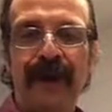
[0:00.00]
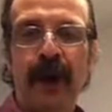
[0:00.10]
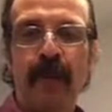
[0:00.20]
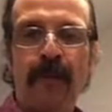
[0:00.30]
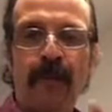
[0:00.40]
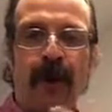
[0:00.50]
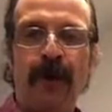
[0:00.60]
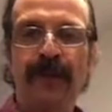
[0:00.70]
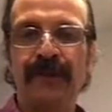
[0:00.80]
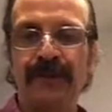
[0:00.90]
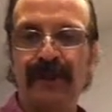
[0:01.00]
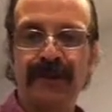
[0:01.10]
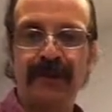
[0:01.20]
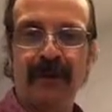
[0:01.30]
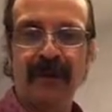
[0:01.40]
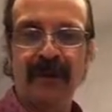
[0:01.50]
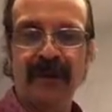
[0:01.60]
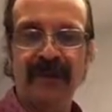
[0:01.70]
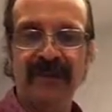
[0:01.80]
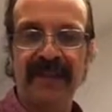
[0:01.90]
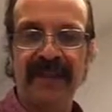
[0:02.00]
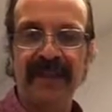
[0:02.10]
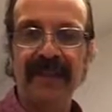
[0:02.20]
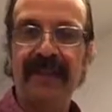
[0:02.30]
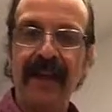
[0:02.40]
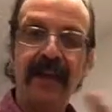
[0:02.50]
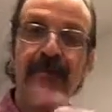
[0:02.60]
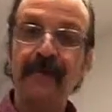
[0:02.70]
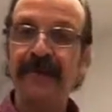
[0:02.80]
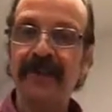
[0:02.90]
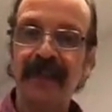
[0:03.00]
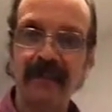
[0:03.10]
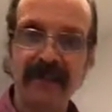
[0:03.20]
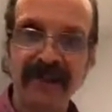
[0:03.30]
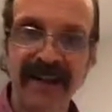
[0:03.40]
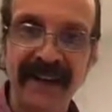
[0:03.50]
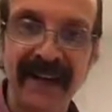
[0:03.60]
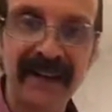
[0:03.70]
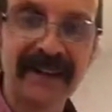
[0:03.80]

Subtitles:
I hope you all are enjoying yourselves today, and thank you for visiting with me today.